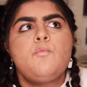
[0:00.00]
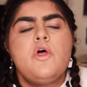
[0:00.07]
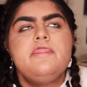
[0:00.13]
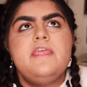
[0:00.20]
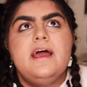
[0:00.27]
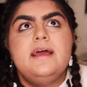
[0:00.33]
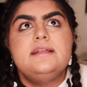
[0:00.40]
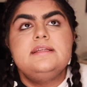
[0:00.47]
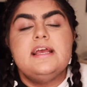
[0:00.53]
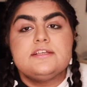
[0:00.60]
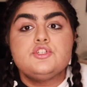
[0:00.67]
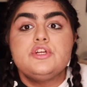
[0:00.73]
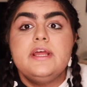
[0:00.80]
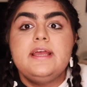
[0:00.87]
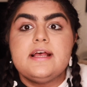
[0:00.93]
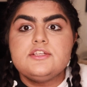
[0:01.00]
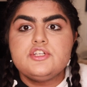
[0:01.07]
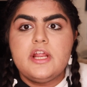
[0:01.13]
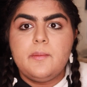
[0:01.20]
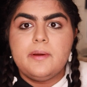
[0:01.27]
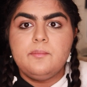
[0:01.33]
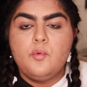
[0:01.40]
than yesterday. Yesterday
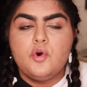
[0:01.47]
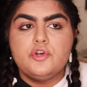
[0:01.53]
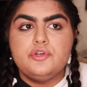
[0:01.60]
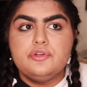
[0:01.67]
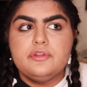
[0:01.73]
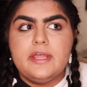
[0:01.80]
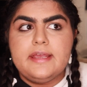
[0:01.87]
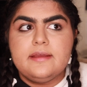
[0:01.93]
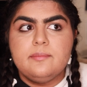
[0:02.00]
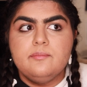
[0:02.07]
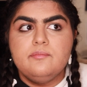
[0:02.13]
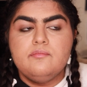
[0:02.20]
I went more like